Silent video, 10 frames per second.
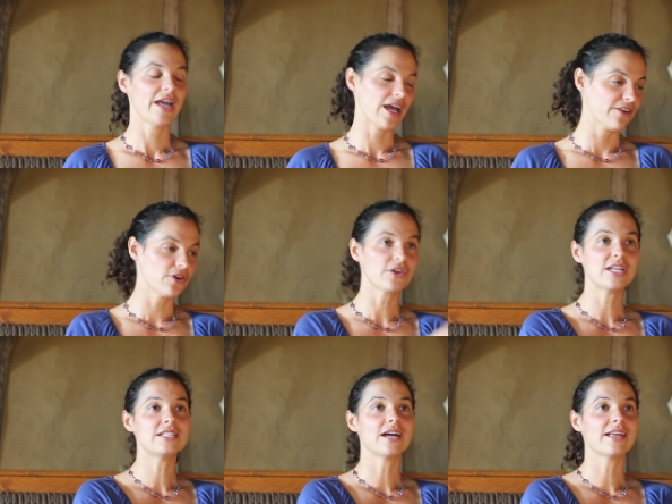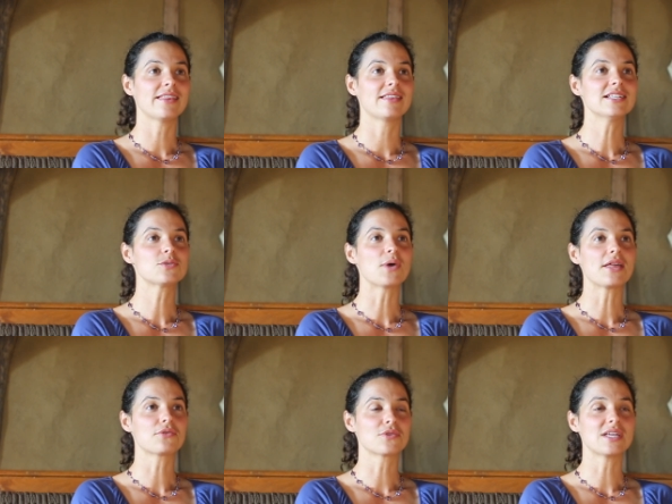I've already done it this
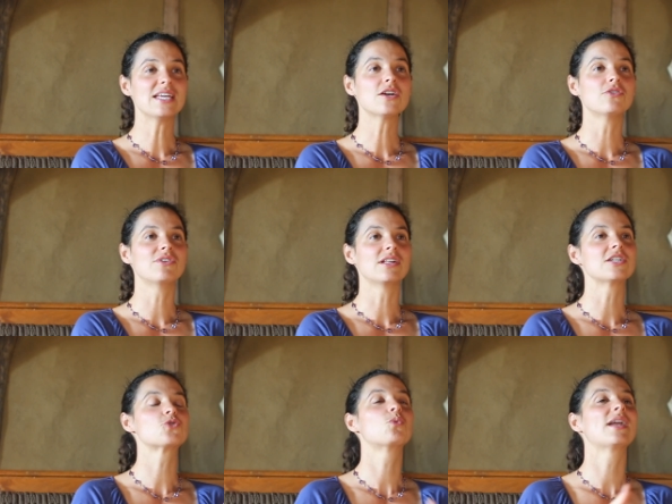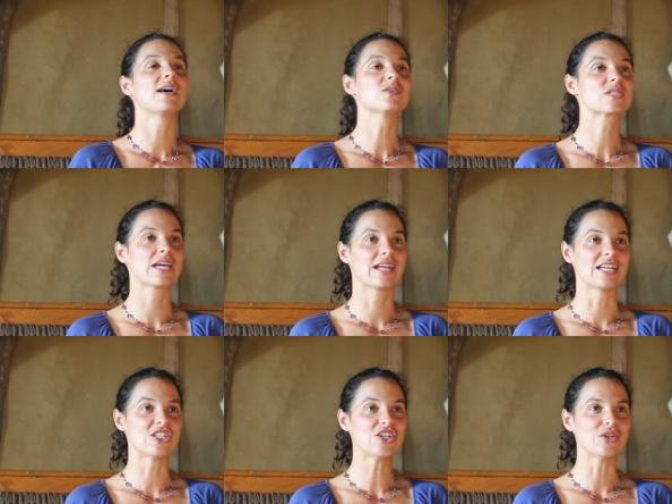way through the eco village. What else can
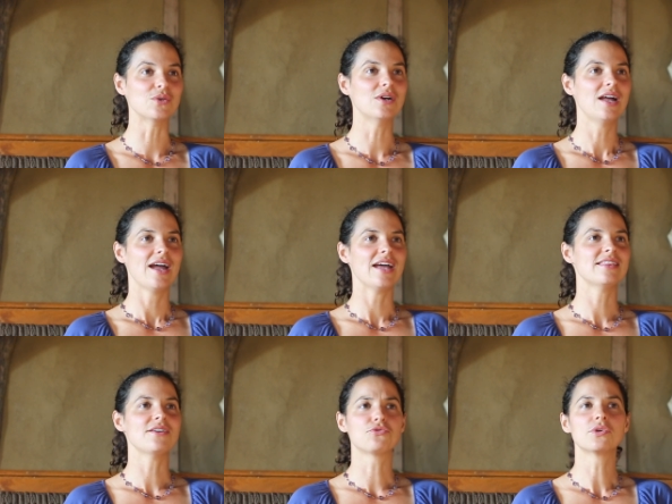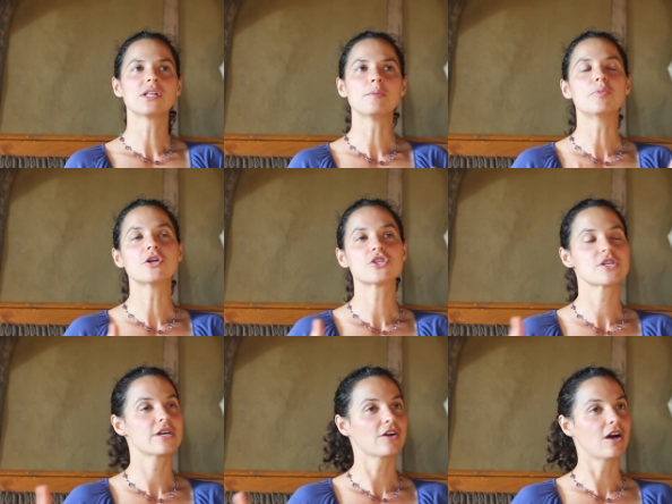I do? And they've really
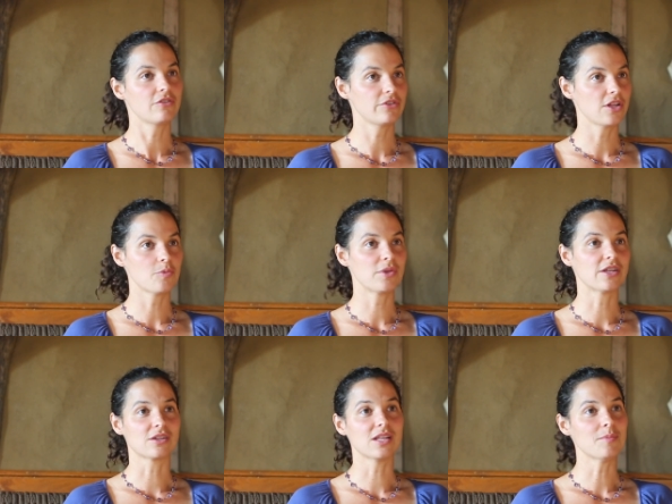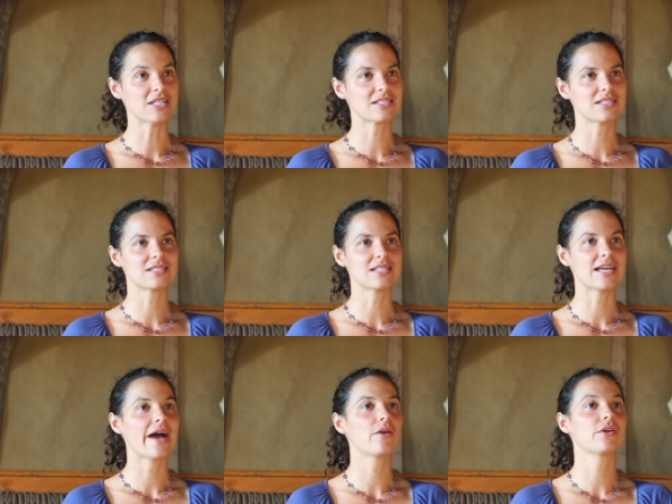pushed their envelope and their limits to see
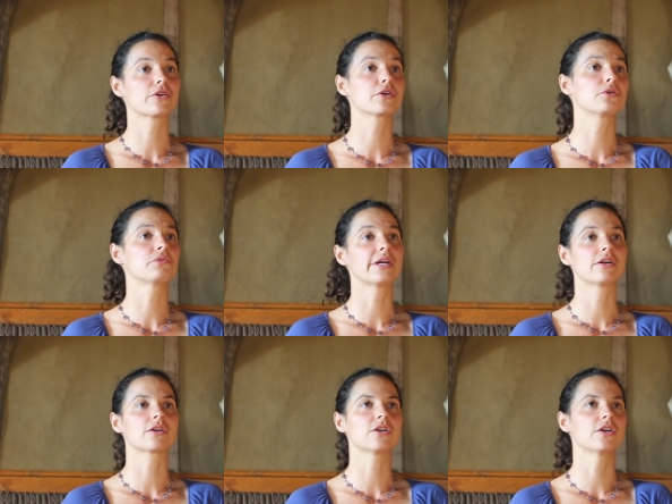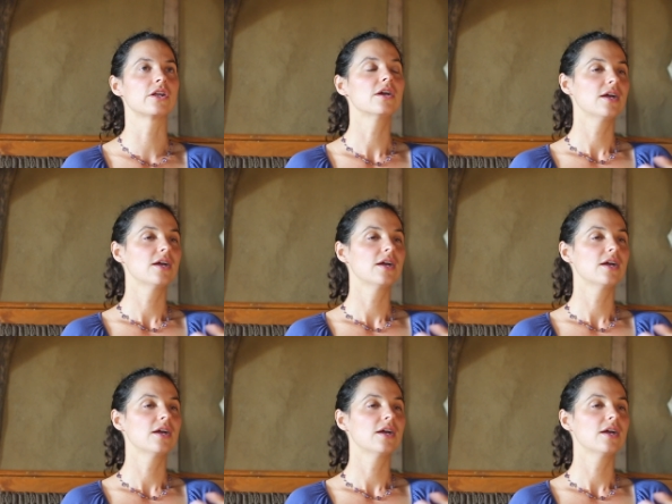how their career could